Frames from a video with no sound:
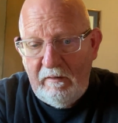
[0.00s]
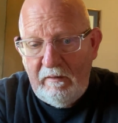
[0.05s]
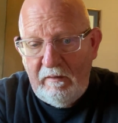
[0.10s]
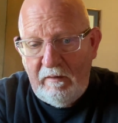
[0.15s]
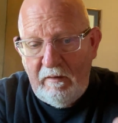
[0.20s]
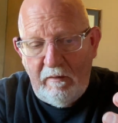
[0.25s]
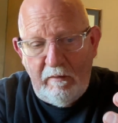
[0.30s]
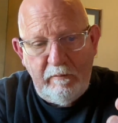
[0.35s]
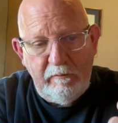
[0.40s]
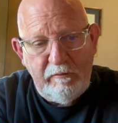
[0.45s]

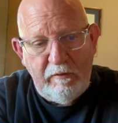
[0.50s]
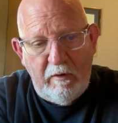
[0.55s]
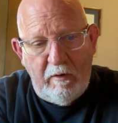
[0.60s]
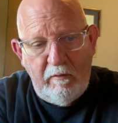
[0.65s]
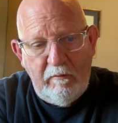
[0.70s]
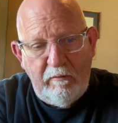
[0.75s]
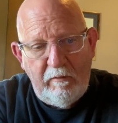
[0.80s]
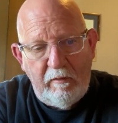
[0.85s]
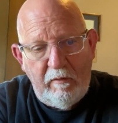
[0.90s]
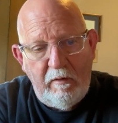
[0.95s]
goes
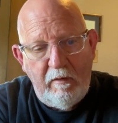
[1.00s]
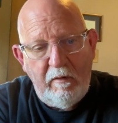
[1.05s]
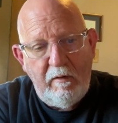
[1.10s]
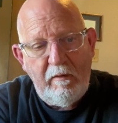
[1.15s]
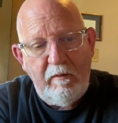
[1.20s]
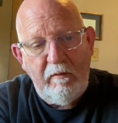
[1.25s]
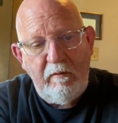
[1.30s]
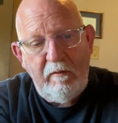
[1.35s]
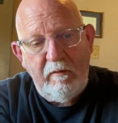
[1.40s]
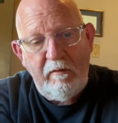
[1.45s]
over
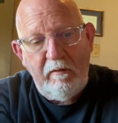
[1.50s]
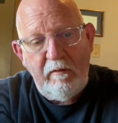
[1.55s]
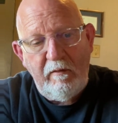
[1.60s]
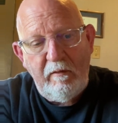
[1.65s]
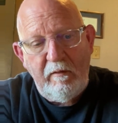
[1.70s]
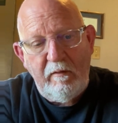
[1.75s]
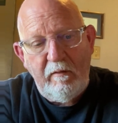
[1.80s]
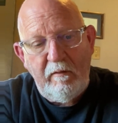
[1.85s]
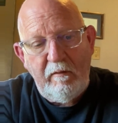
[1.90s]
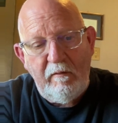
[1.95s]

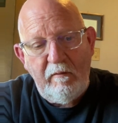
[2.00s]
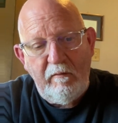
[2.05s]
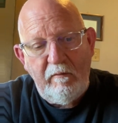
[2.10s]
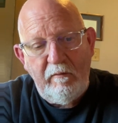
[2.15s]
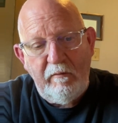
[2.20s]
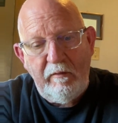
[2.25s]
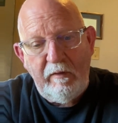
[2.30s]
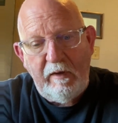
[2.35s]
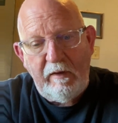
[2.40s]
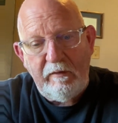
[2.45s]

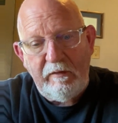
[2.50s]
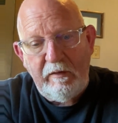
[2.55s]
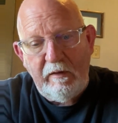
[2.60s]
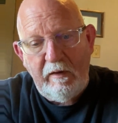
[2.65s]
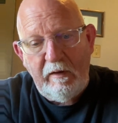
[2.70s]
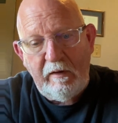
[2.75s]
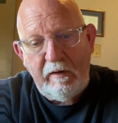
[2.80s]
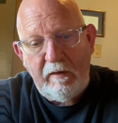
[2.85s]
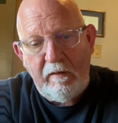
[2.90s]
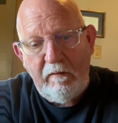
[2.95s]
that
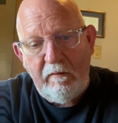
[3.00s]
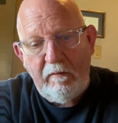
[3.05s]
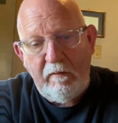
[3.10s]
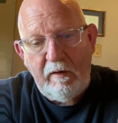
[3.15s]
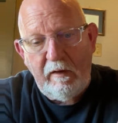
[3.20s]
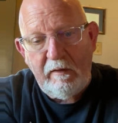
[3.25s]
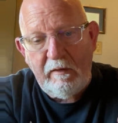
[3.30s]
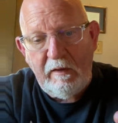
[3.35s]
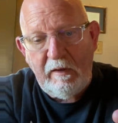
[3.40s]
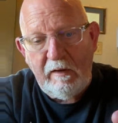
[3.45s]
thing
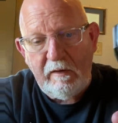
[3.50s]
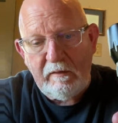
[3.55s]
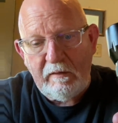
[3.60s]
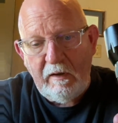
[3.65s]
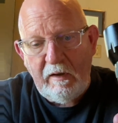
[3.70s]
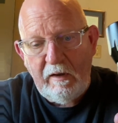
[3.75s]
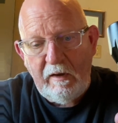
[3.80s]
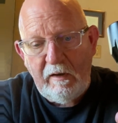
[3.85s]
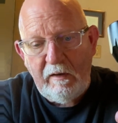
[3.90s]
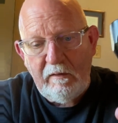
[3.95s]
right like
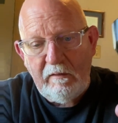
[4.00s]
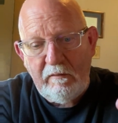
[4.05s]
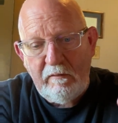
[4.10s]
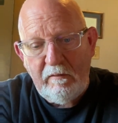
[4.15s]
that.